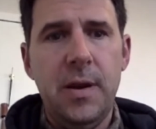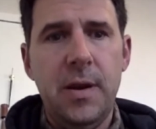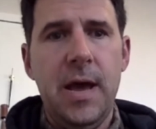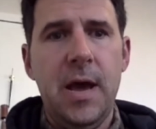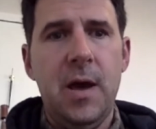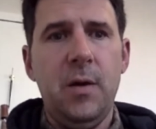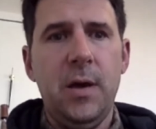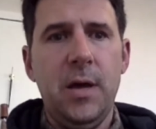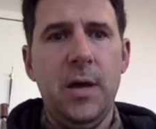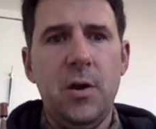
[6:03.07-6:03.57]

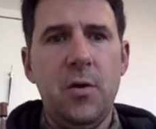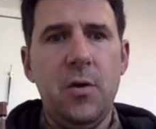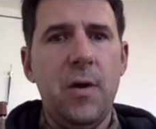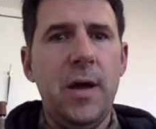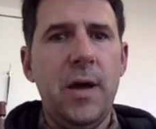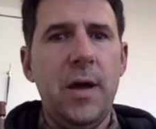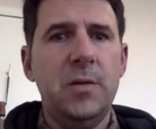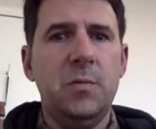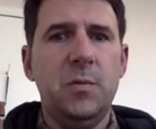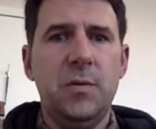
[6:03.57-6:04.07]
now
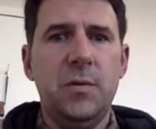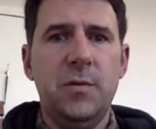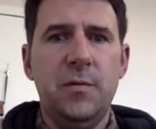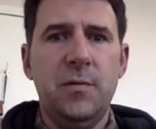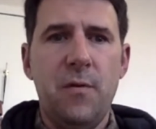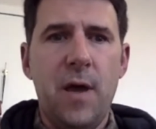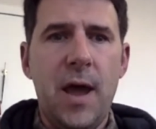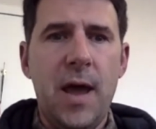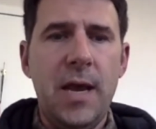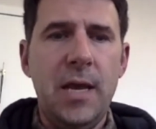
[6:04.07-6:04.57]
integrates with a
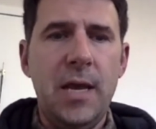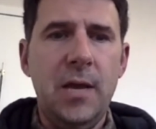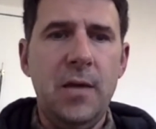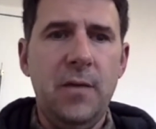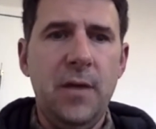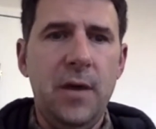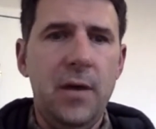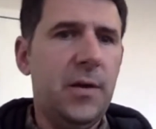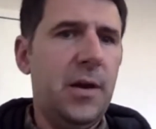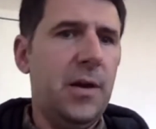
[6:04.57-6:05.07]
variety
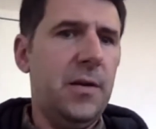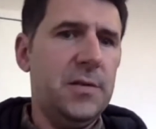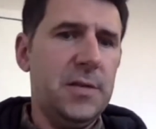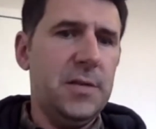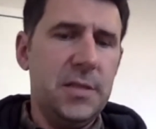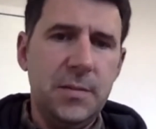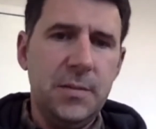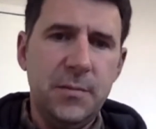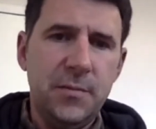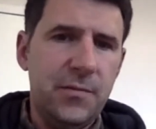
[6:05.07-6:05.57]
of healthcare
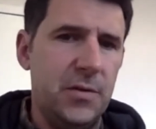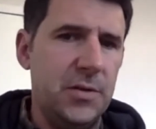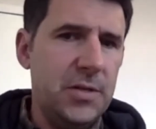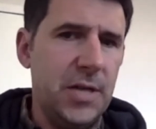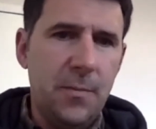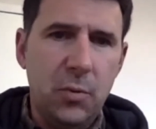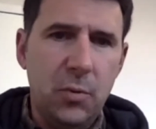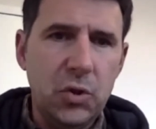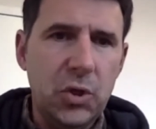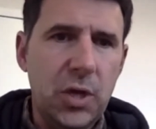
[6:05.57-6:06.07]
systems, for
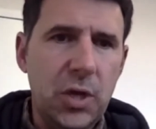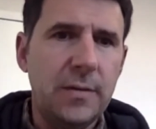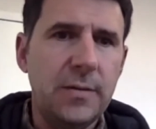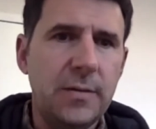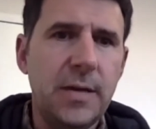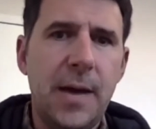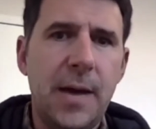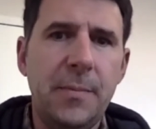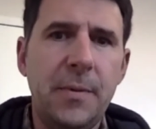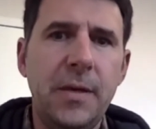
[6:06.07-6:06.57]
example,
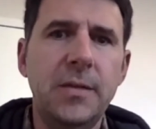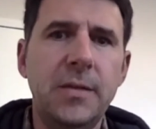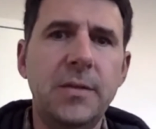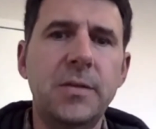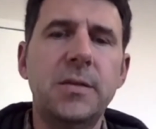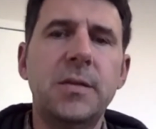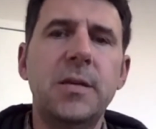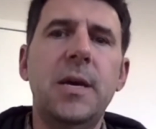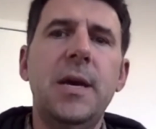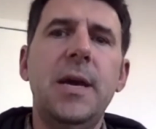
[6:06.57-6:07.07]
Johns
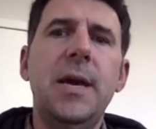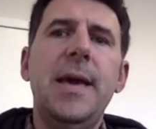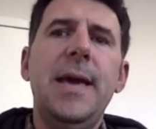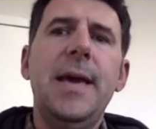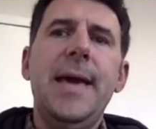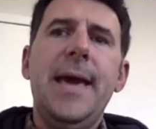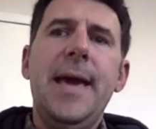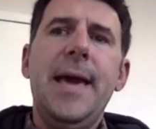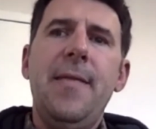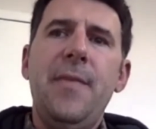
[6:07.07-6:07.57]
Hopkins,
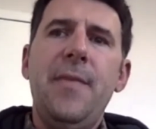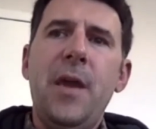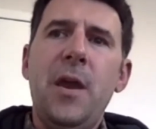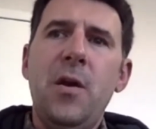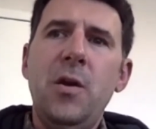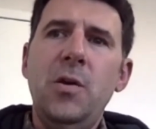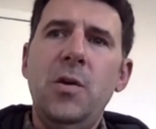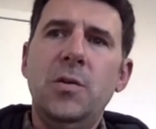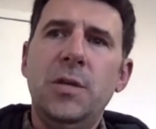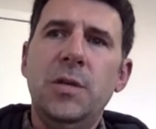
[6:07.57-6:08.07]
and they
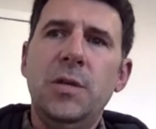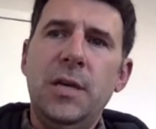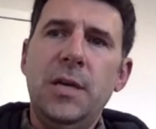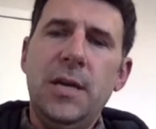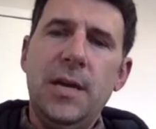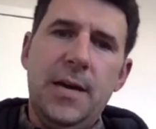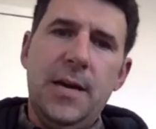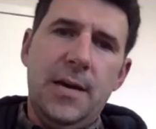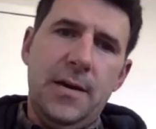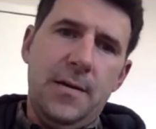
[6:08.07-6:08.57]
are
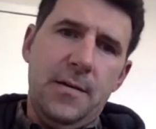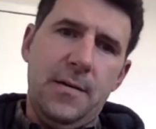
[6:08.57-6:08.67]
using